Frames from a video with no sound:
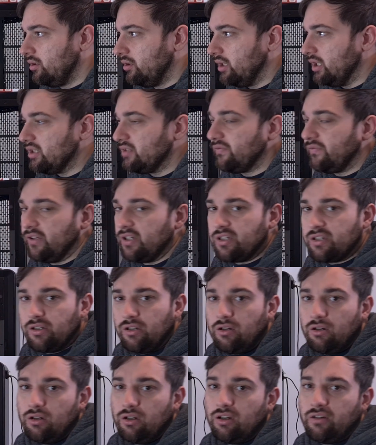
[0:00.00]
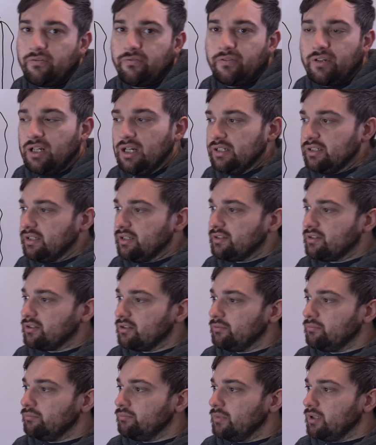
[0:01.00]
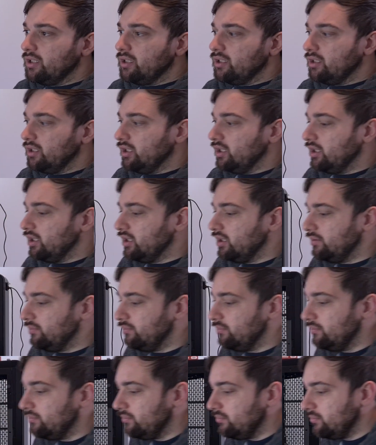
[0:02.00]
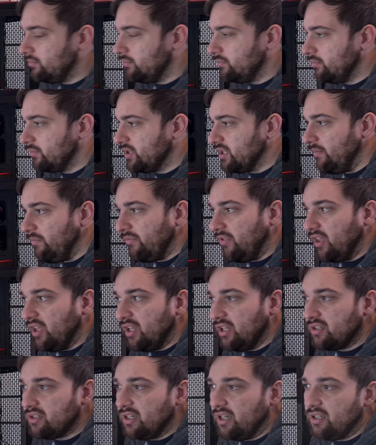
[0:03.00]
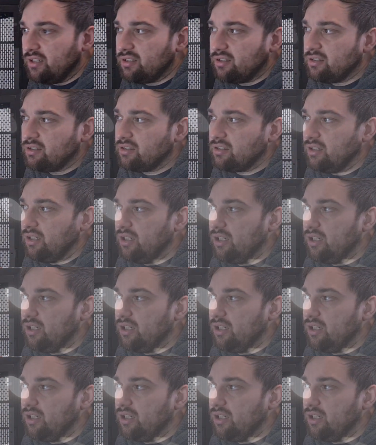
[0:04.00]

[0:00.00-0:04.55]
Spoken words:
Then to finish it all off, I did some synthetic tests.